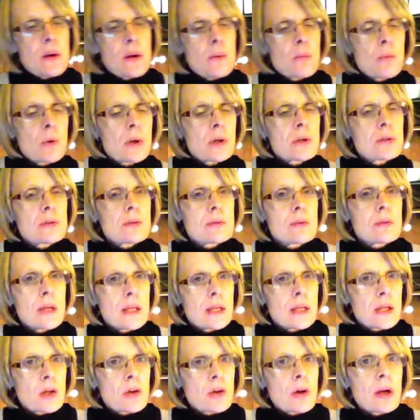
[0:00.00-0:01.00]
we're
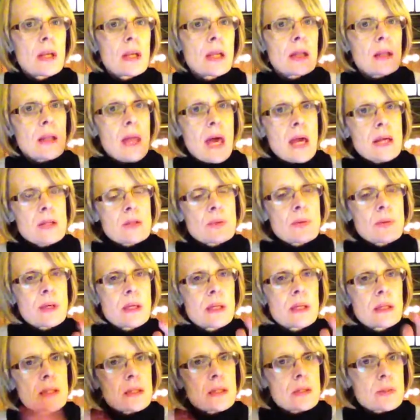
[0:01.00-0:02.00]
integrating last
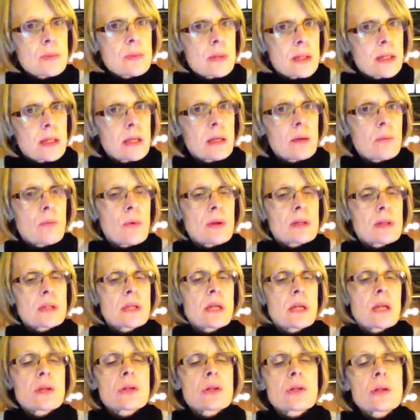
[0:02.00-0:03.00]
week and this week
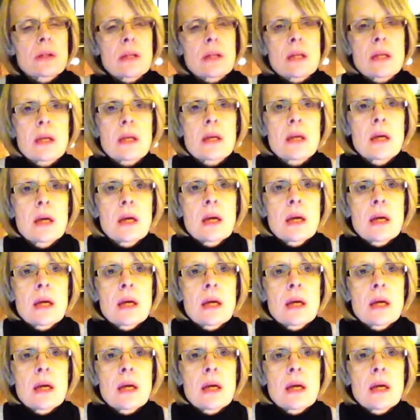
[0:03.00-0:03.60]
residentially